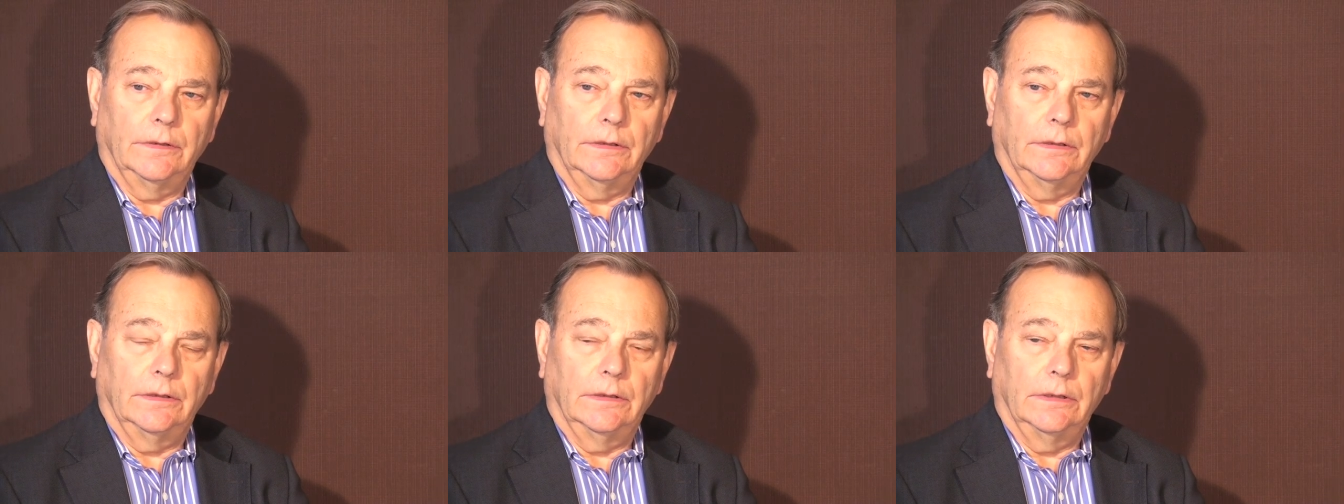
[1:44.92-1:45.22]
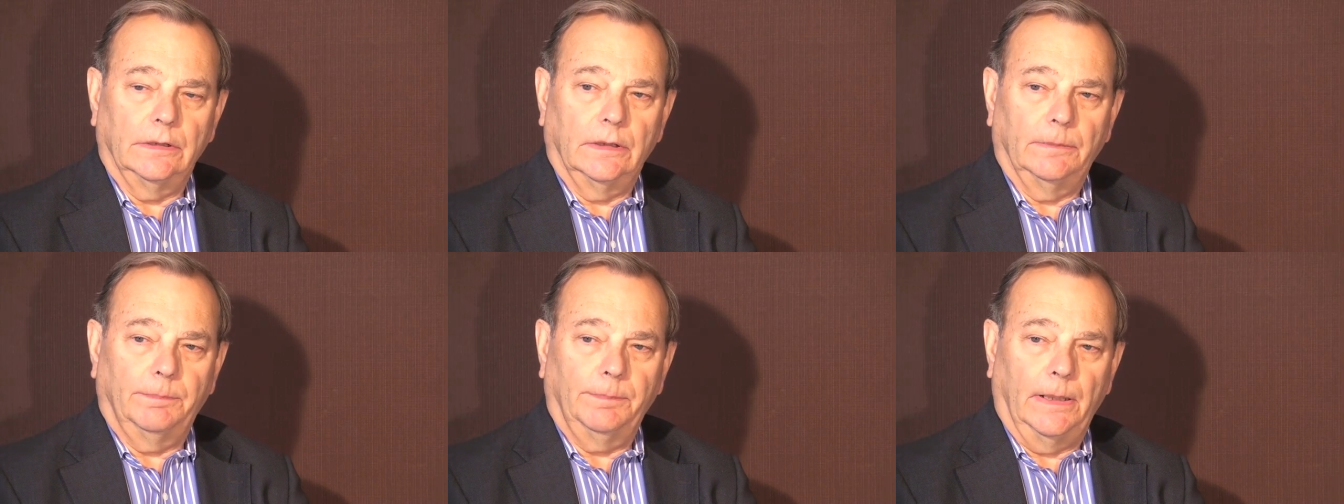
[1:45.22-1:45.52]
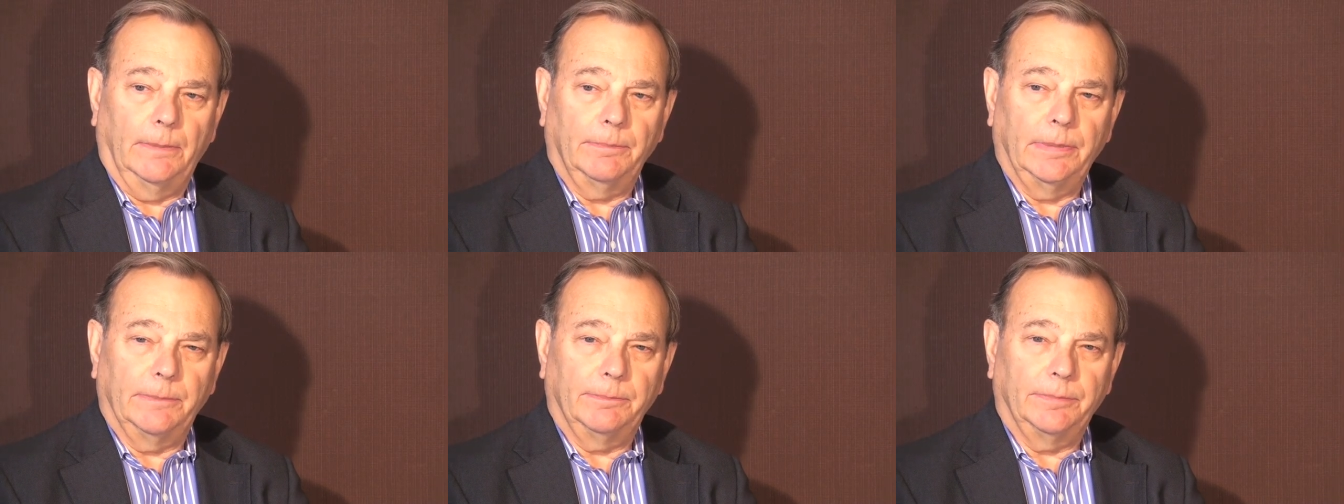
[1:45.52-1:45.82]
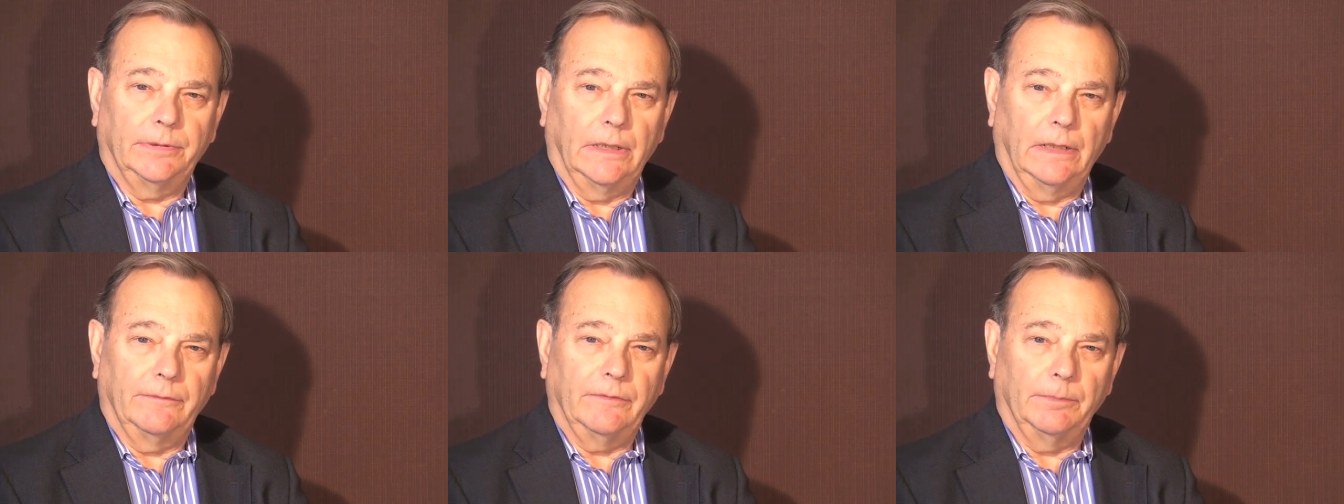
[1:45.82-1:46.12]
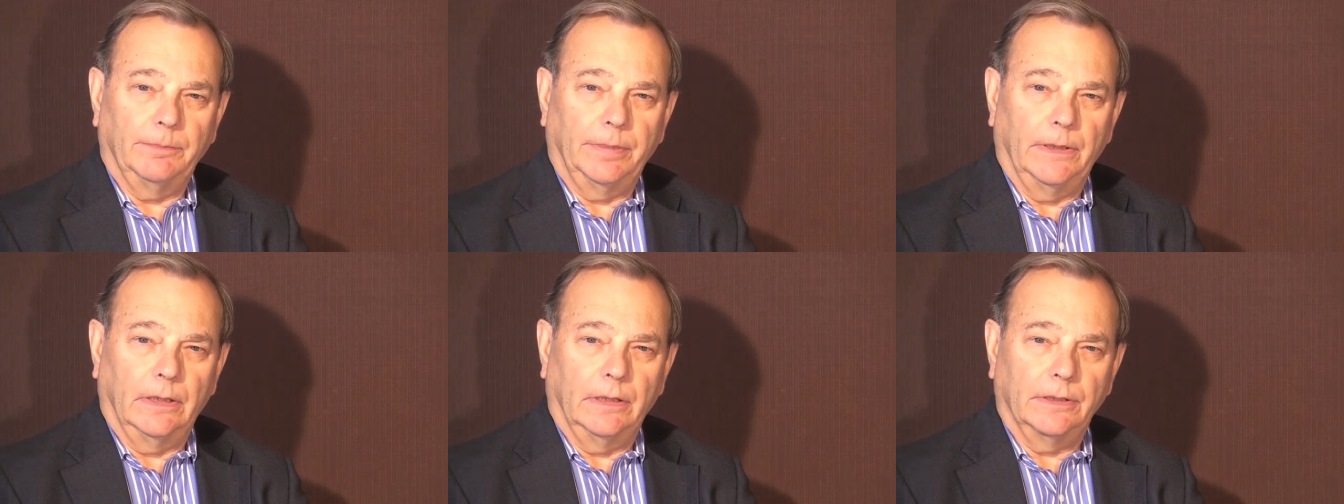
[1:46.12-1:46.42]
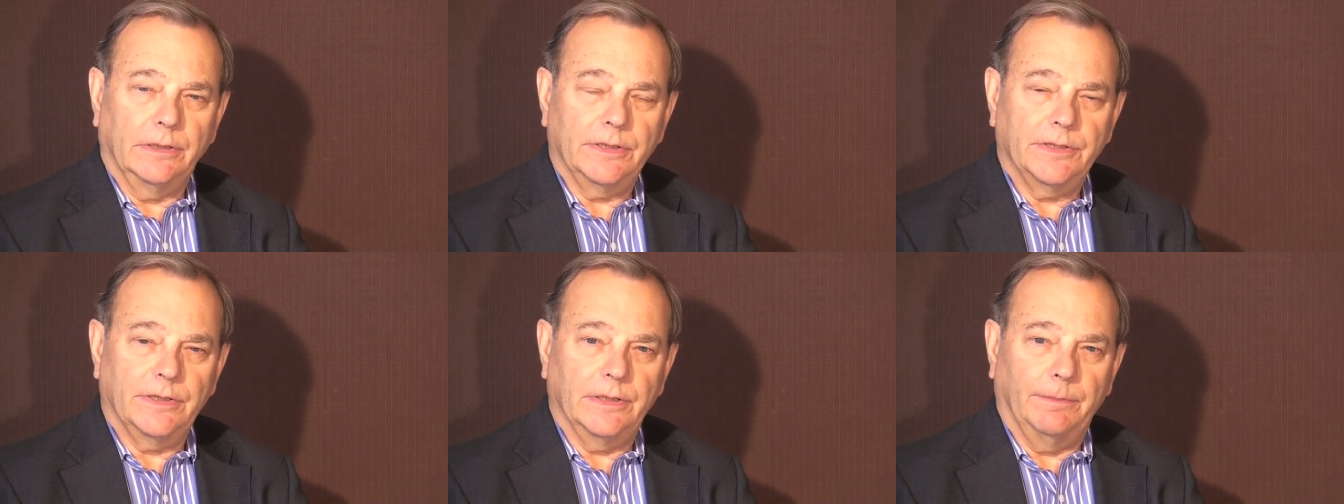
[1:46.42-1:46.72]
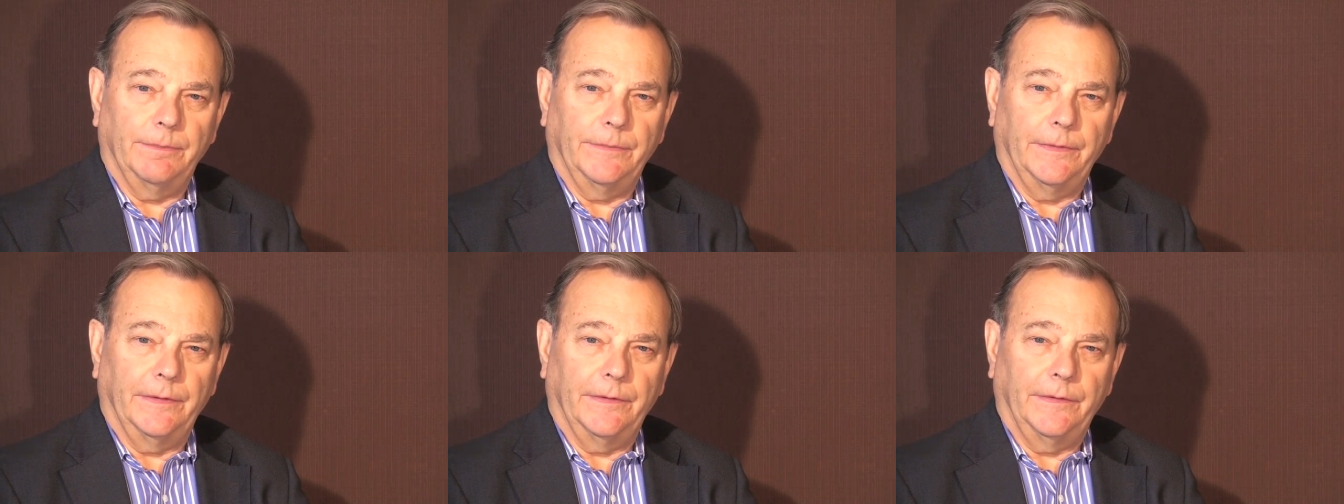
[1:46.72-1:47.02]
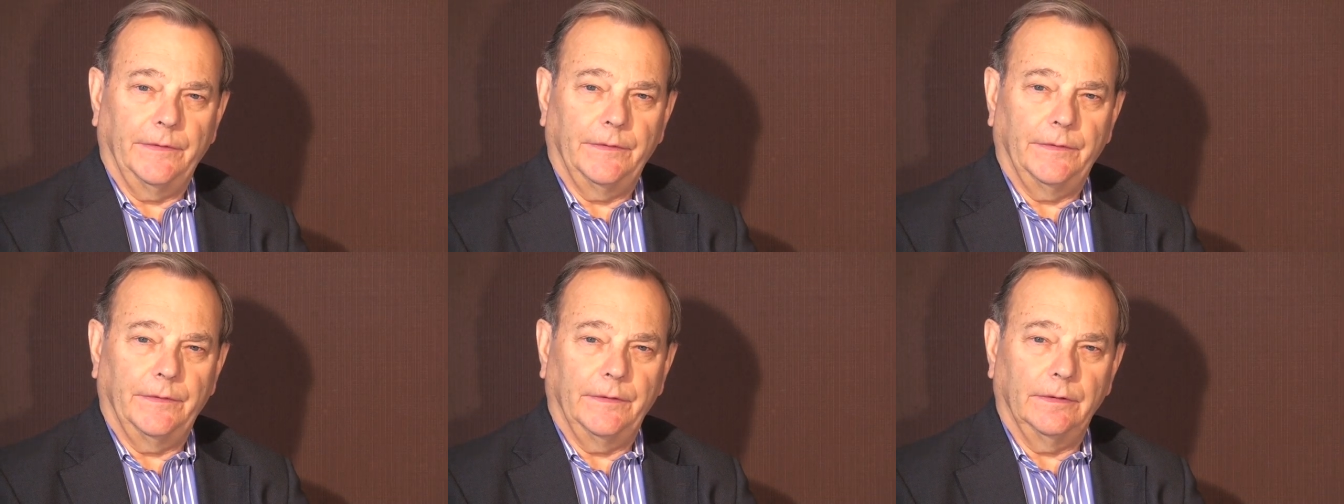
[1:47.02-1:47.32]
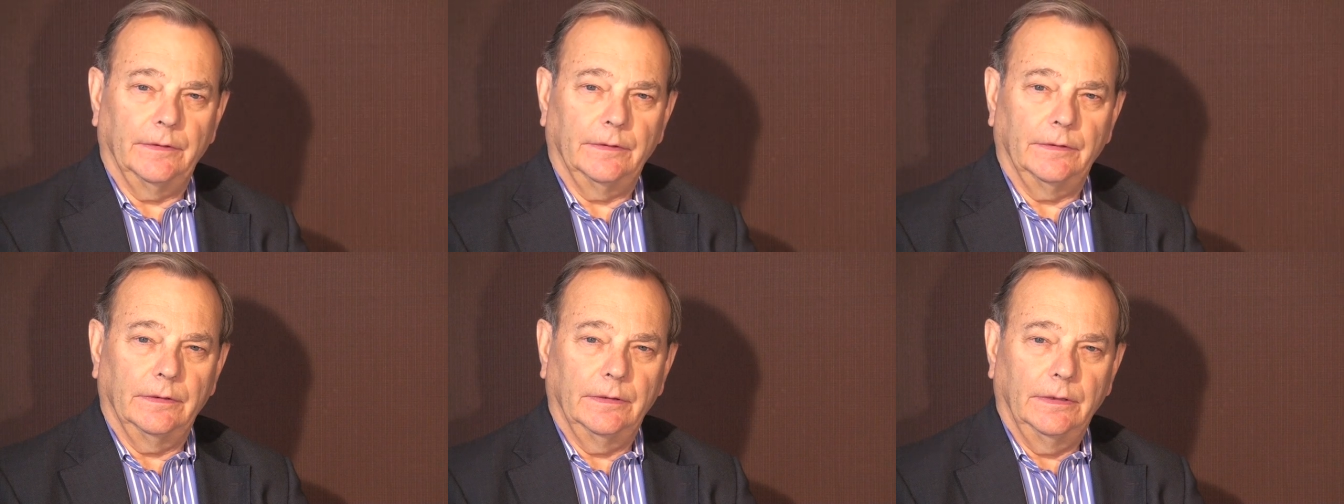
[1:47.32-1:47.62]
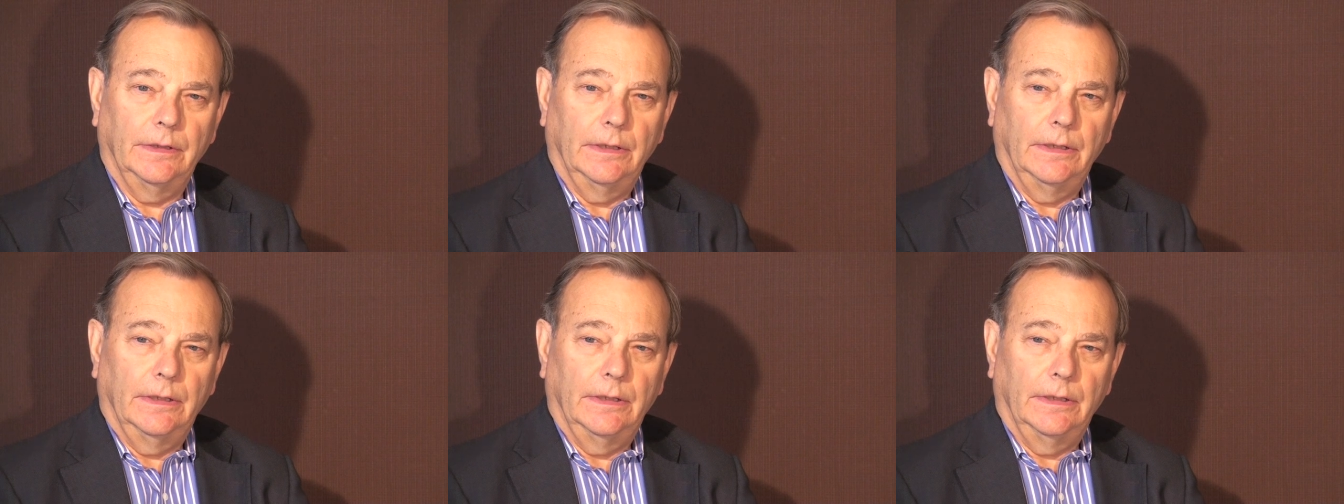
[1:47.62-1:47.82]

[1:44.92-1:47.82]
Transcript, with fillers: uh, a public-private partnership that's uh,